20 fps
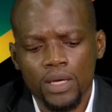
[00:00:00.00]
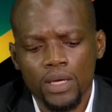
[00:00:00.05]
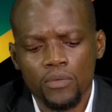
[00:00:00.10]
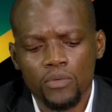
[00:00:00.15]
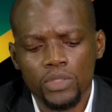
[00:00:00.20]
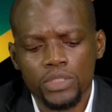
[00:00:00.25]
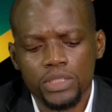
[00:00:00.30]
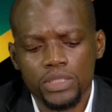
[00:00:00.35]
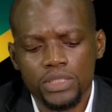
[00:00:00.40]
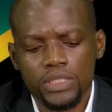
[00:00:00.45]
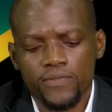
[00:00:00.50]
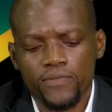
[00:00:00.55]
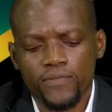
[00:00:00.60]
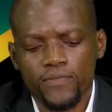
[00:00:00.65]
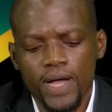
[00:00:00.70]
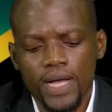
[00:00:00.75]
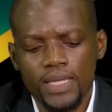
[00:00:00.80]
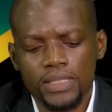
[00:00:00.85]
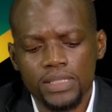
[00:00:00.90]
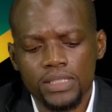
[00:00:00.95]
which is the
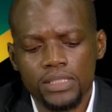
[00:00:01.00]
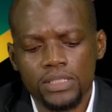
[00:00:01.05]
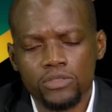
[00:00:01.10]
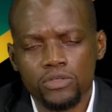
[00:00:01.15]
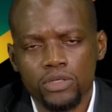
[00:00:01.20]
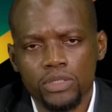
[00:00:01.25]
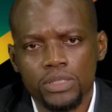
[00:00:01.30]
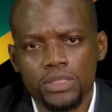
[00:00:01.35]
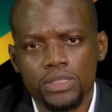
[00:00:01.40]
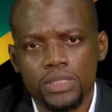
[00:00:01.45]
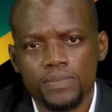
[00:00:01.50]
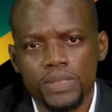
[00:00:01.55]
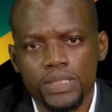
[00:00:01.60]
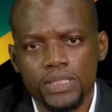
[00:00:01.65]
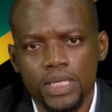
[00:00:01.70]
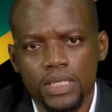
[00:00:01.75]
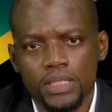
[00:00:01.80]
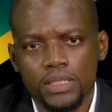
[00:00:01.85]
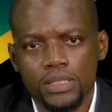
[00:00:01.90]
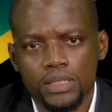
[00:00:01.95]
fastest growing
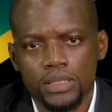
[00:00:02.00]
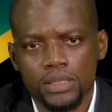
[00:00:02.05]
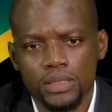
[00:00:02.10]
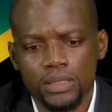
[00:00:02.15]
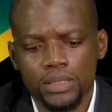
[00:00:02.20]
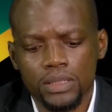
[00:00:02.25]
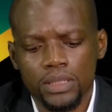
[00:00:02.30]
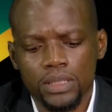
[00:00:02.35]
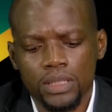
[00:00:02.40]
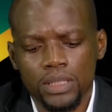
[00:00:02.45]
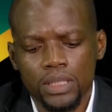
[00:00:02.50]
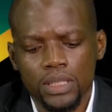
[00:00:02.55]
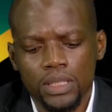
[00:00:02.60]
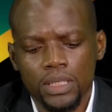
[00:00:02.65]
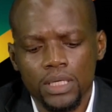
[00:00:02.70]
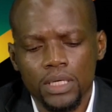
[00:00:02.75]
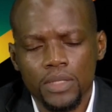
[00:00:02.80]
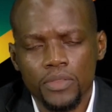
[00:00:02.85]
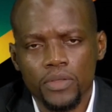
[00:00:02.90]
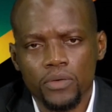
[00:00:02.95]
subsector
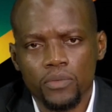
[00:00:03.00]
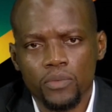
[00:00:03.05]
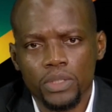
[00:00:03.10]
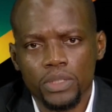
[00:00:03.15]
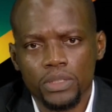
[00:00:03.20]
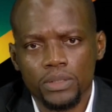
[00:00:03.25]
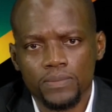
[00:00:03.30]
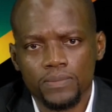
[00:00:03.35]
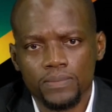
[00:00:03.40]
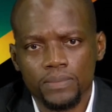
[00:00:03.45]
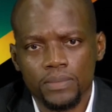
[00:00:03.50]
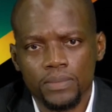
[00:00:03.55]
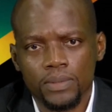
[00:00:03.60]
in the world.